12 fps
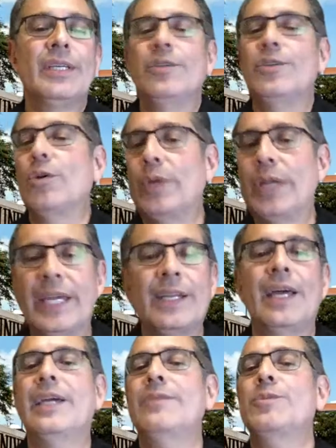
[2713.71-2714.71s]
No
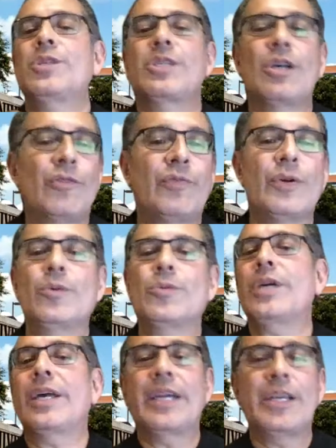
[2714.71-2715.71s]
landlines, cell phones,
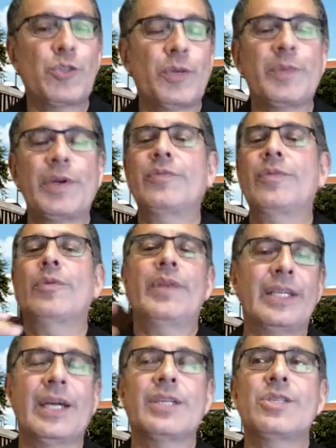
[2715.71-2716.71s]
not answering my phone,
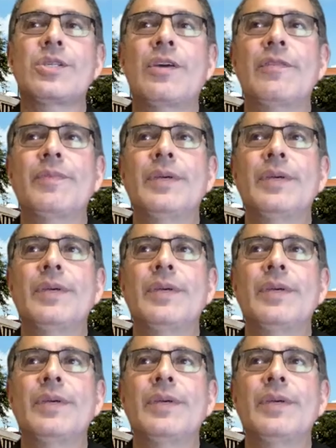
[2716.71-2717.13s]
that kind of stuff.